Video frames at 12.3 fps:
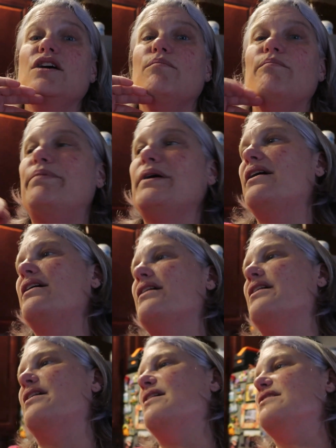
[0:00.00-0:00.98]
but
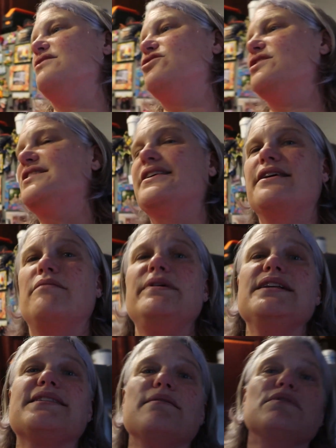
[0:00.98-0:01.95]
just give
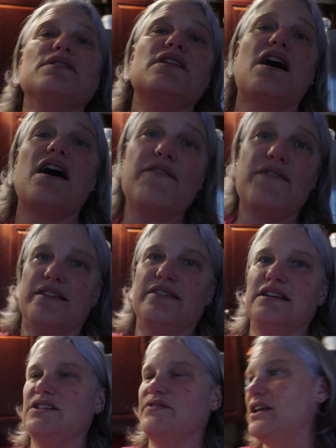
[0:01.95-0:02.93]
me some love on
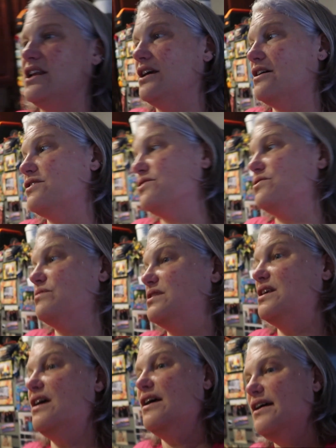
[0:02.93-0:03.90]
these
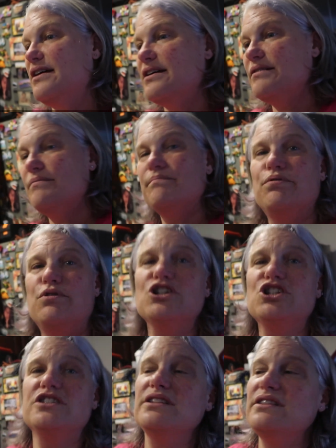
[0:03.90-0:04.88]
videos.
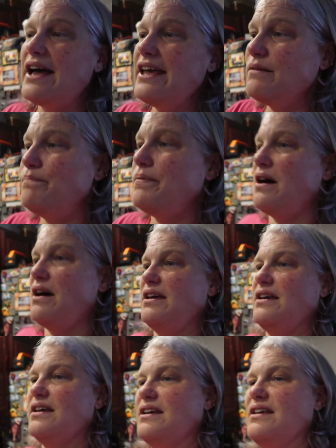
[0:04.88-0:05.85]
Push the like
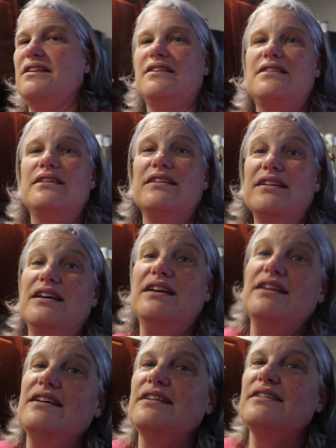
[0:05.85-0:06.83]
button.
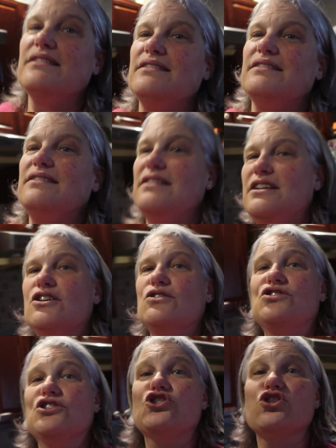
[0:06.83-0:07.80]
You know,
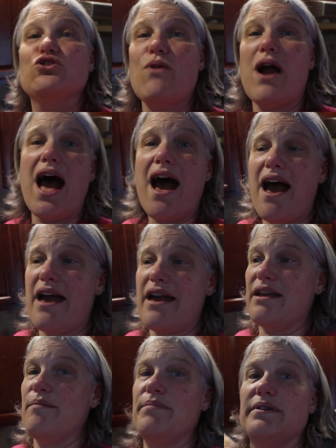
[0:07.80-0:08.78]

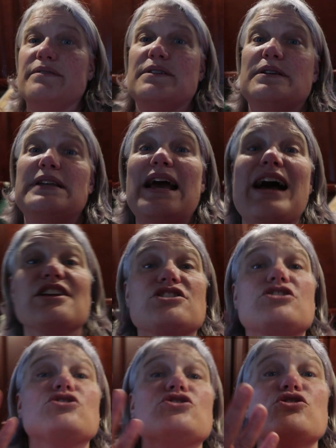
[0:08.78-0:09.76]
subscribe. Yeah,
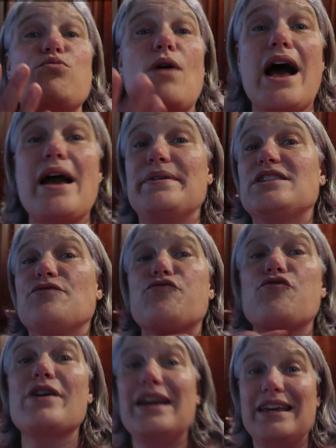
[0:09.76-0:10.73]
subscribe. It's
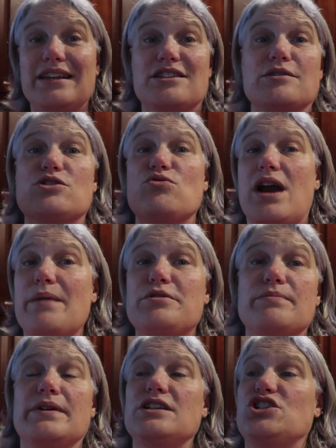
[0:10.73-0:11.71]
free. Subscribe
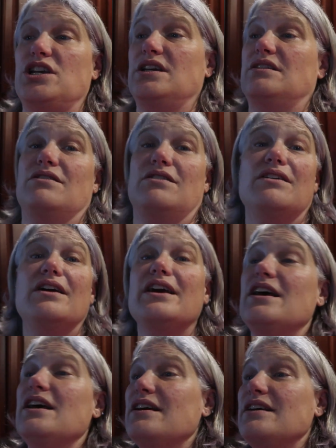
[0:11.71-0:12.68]
to my channel.
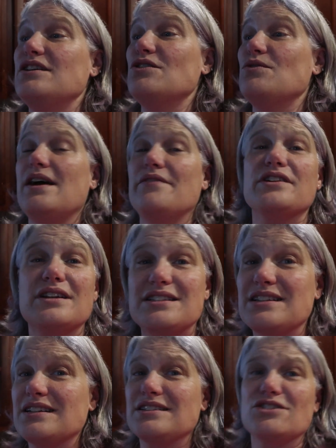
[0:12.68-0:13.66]
You don't have to, it
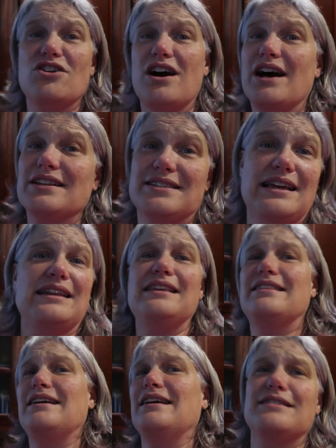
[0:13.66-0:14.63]
doesn't cost
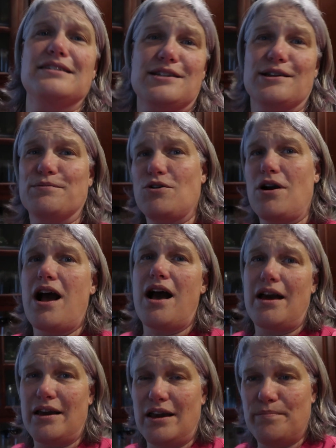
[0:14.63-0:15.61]
anything to
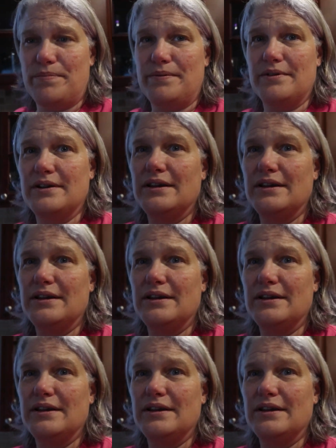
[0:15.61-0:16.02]
subscribe,